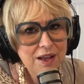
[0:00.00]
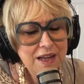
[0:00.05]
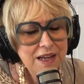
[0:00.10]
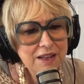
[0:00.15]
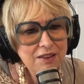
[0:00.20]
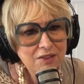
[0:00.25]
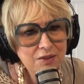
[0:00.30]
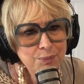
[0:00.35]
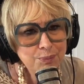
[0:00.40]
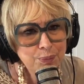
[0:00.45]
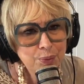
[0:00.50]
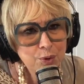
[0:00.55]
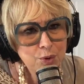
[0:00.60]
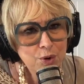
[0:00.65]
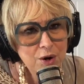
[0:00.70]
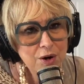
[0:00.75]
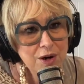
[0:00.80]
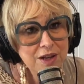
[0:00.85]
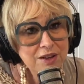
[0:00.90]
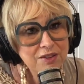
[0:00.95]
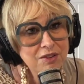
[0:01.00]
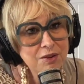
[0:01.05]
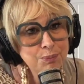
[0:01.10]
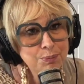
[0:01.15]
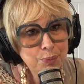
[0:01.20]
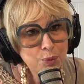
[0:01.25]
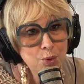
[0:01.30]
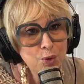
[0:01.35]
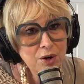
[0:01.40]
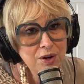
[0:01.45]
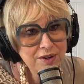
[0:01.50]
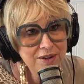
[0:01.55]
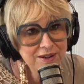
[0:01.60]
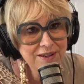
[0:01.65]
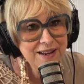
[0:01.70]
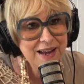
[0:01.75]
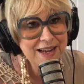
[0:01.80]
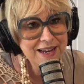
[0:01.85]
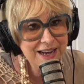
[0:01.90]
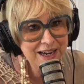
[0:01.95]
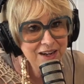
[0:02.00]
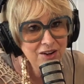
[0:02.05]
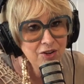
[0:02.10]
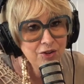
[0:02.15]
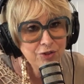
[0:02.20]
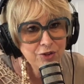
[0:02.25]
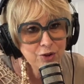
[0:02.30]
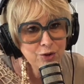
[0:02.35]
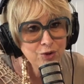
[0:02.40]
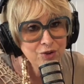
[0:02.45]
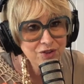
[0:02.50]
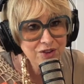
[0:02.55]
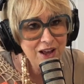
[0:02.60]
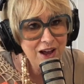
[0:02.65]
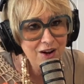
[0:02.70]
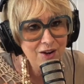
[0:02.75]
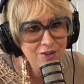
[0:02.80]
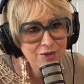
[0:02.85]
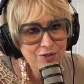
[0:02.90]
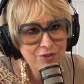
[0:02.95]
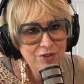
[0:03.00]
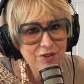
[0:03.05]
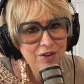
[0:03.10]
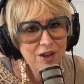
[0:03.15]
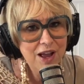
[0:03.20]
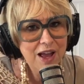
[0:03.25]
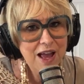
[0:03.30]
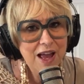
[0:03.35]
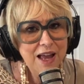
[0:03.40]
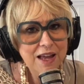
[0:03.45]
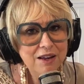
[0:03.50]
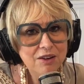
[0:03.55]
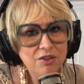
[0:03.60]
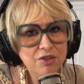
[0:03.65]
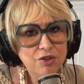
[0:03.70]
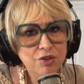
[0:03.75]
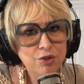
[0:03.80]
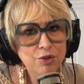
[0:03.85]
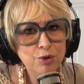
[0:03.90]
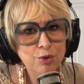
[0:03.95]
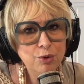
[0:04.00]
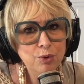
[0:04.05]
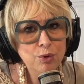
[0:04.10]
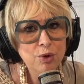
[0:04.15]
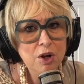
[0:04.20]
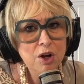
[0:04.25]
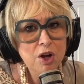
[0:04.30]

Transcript: it's important to take care of yourself and to